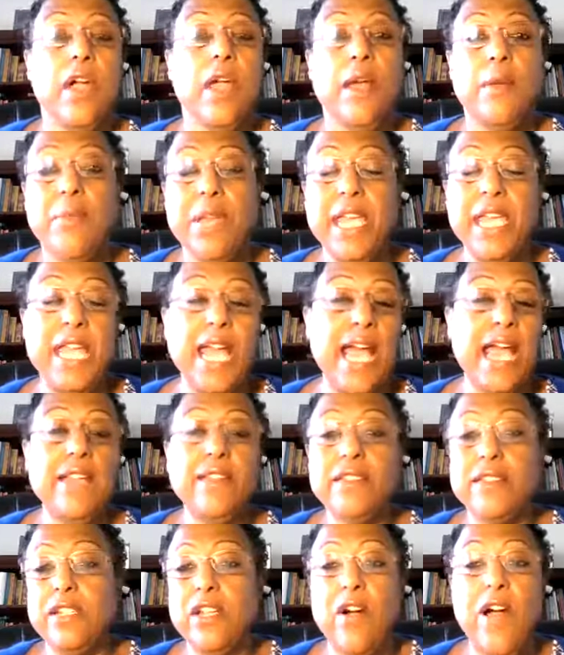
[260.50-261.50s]
Me,
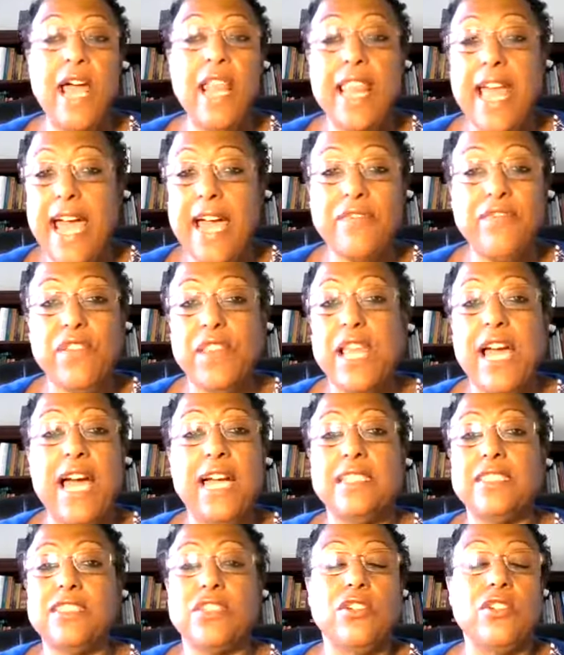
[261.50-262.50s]
I laugh a
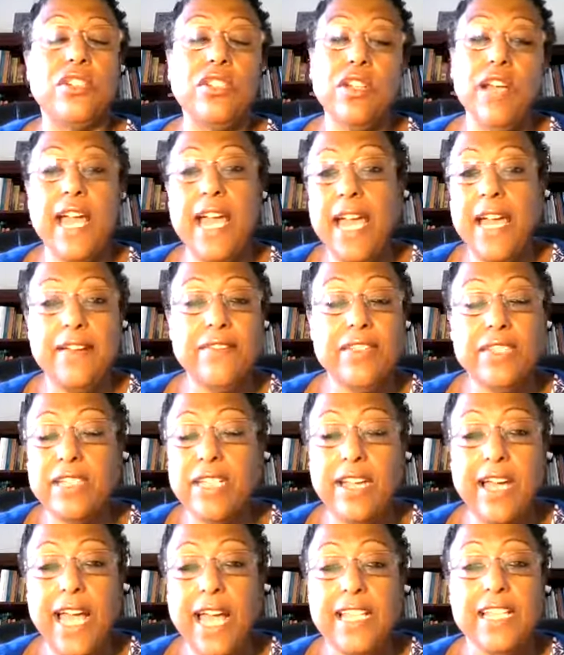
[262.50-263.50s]
lot. So, I have,
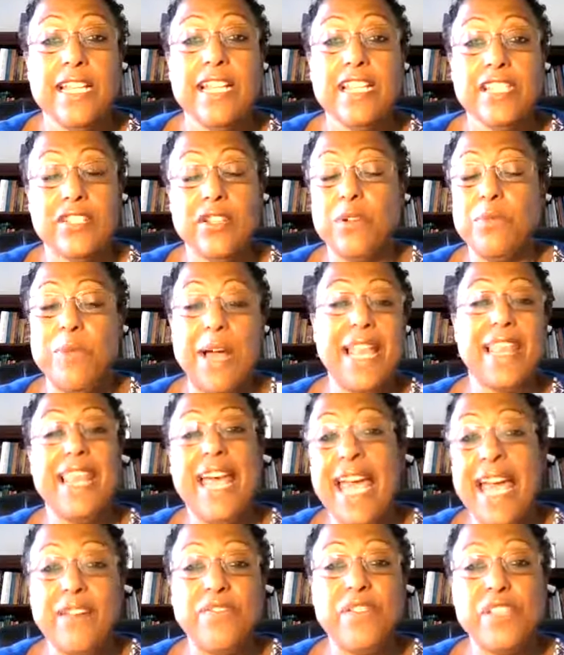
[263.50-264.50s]
so my
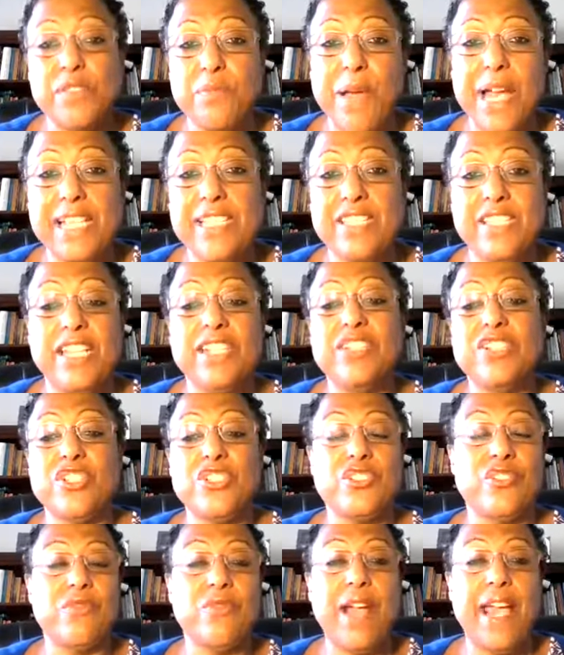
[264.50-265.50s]
laugh is my
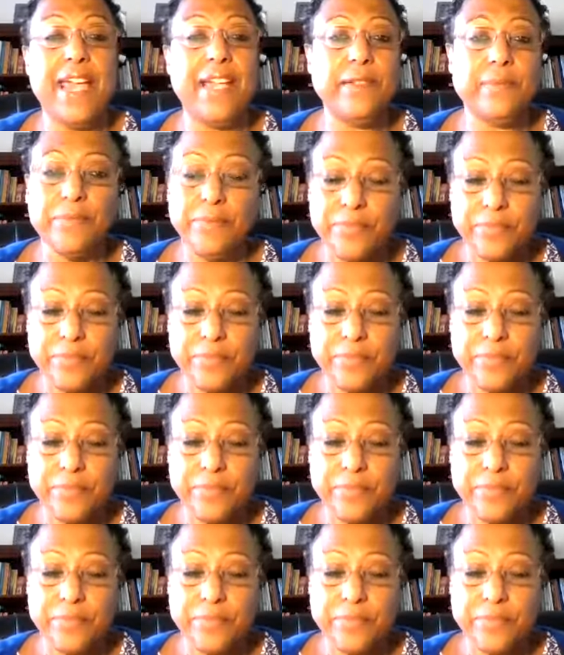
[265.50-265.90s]
signature, right?